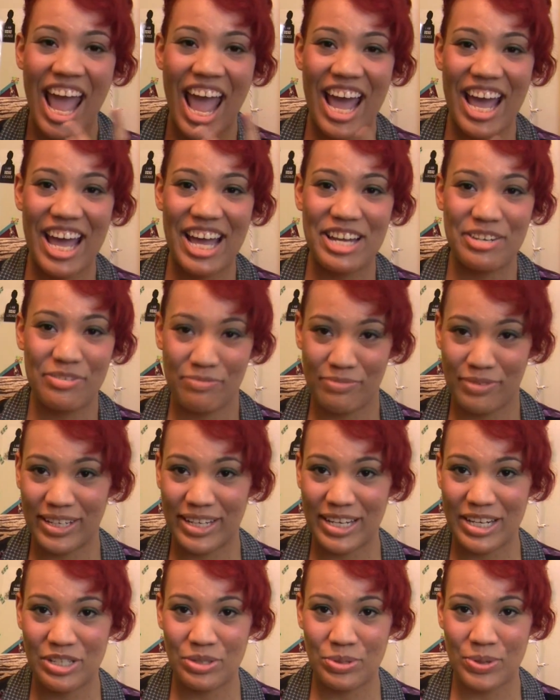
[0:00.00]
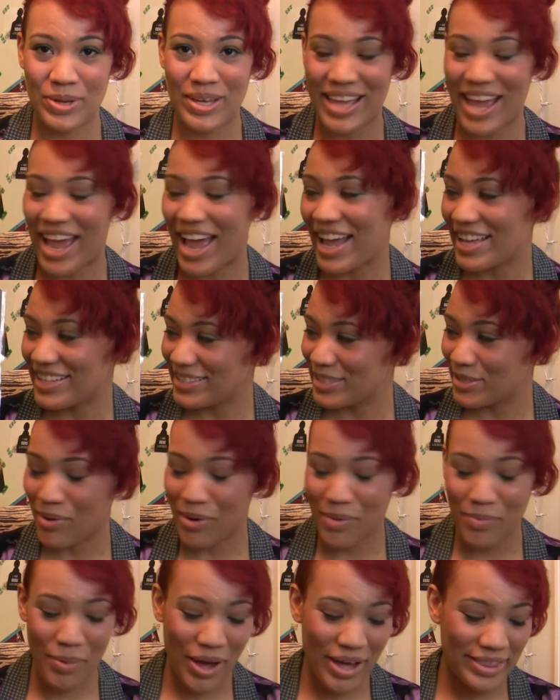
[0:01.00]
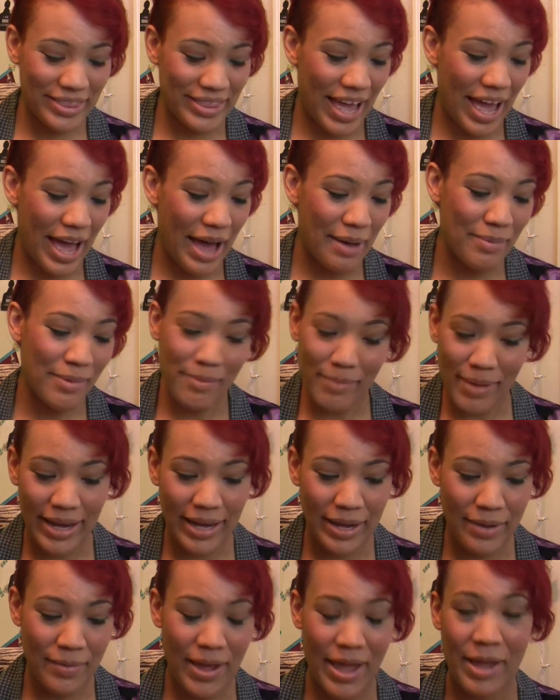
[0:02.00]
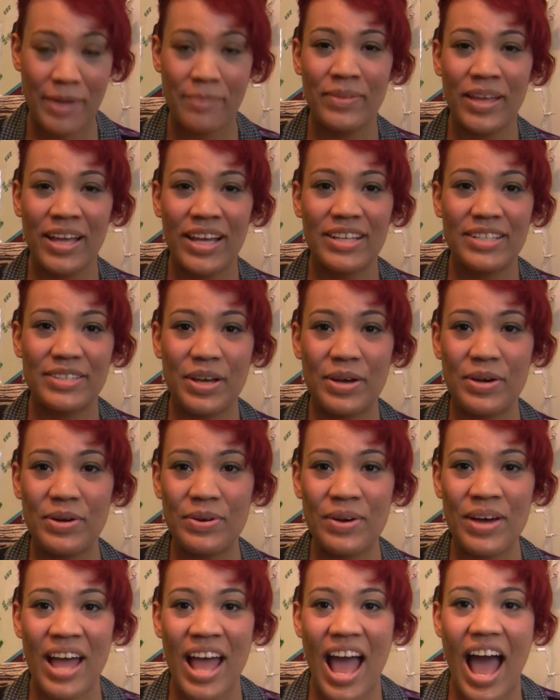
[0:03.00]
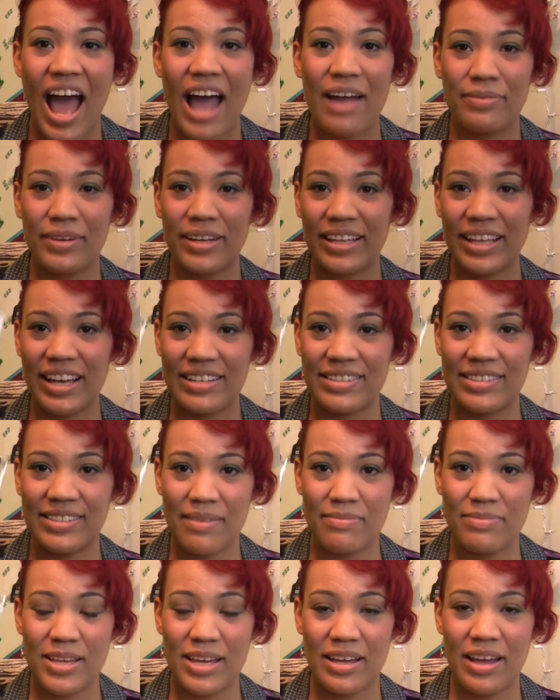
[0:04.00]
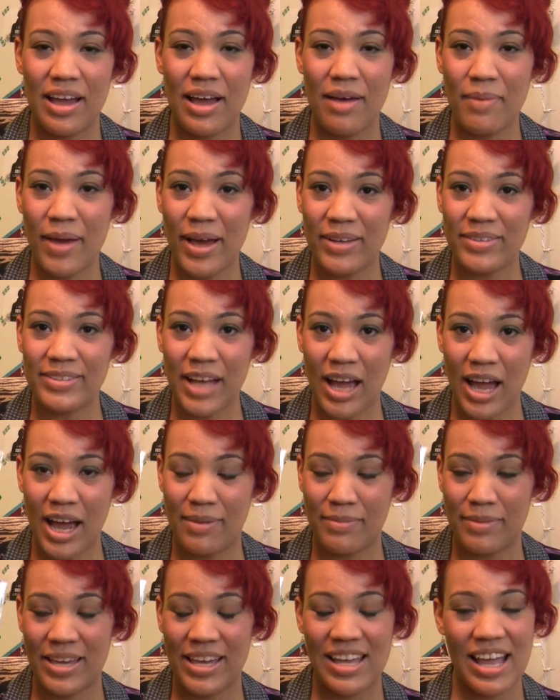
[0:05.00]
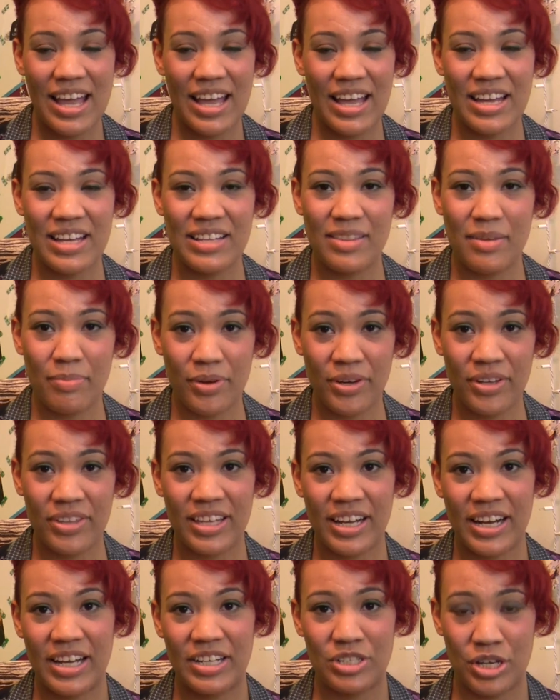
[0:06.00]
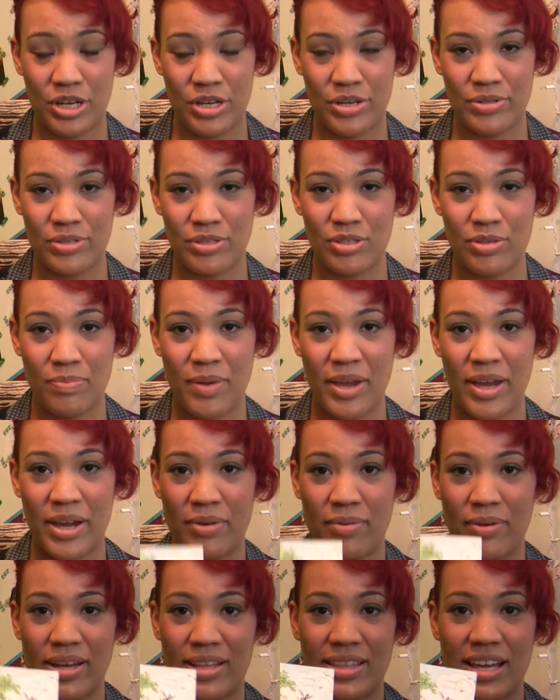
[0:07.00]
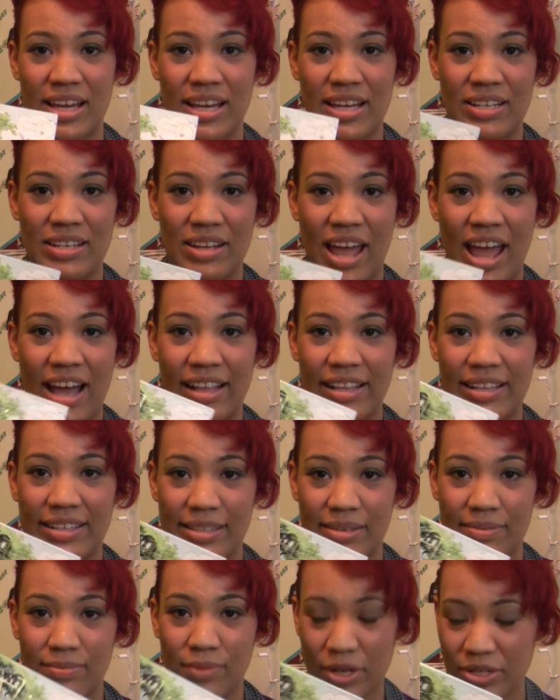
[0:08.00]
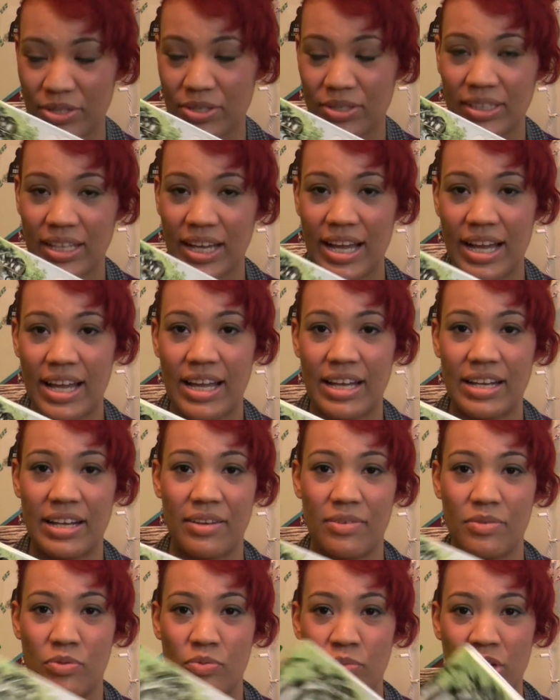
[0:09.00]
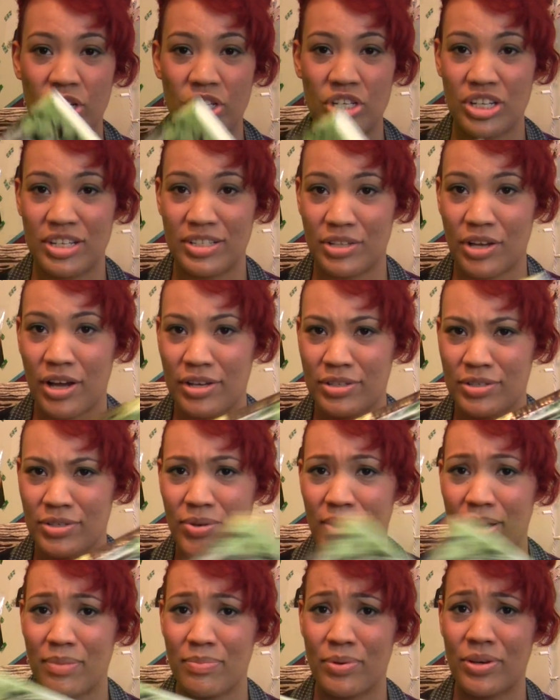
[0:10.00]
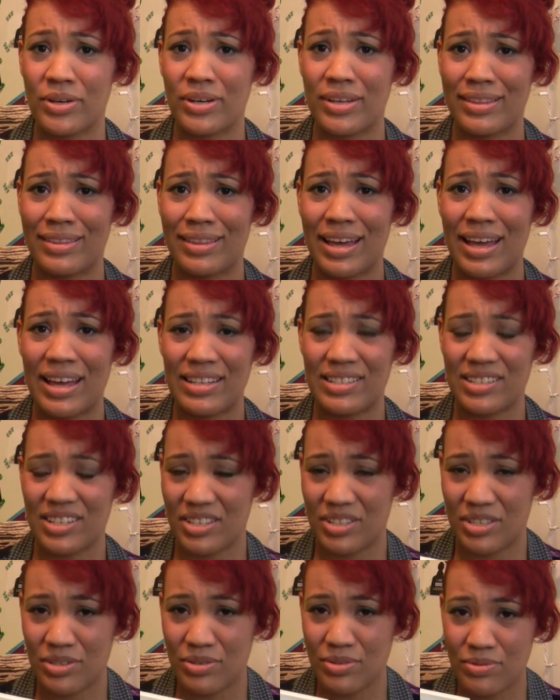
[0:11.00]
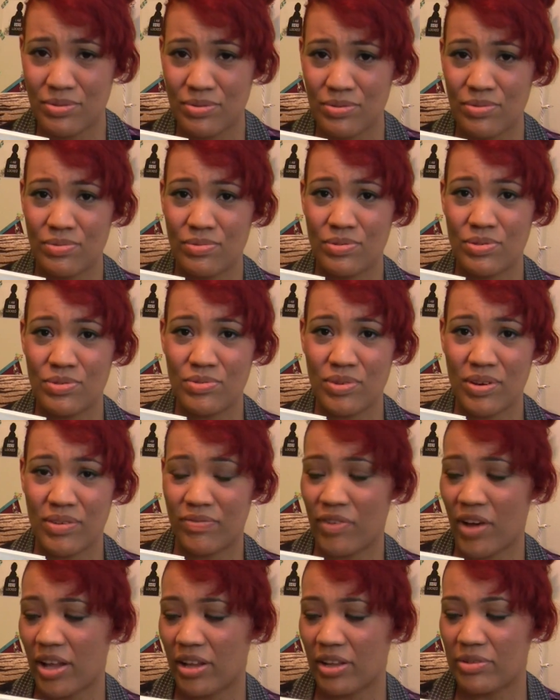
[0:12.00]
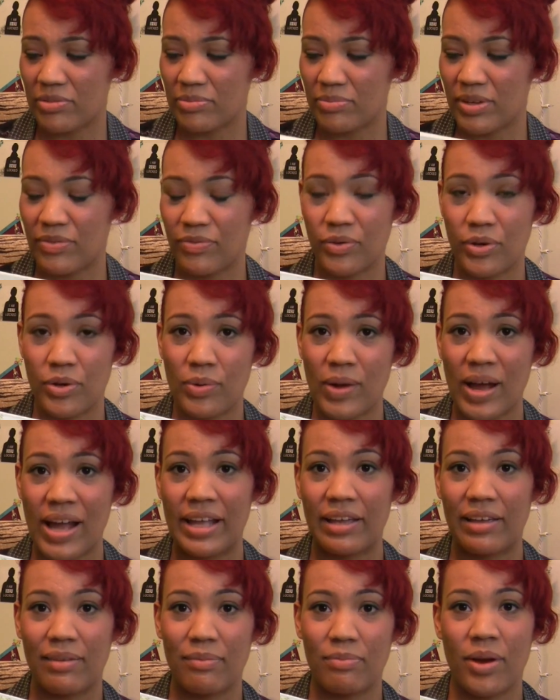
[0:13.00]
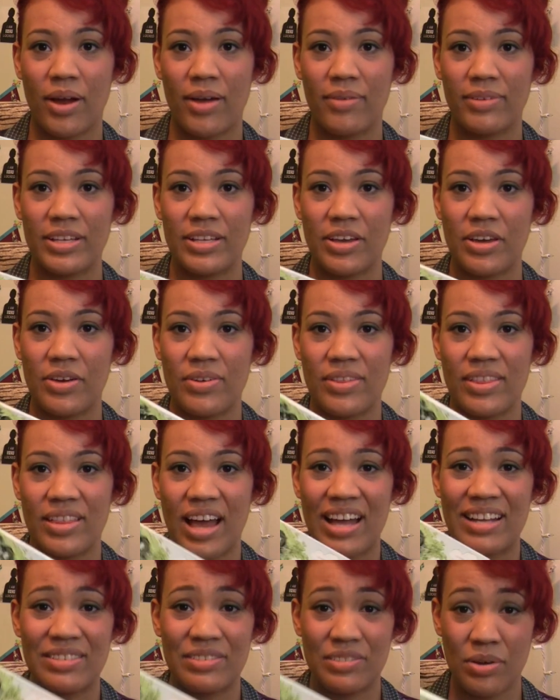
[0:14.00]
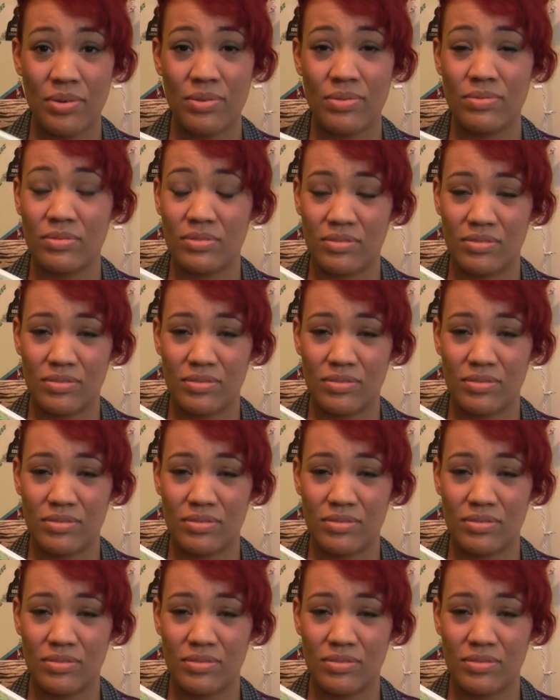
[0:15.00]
and really enjoy that. So I bought the album anyway. So I realized something about Tommy and the book that I chose to pair with it, Alice in Wonderland, which is also a book that you who have followed me for a while probably know I don't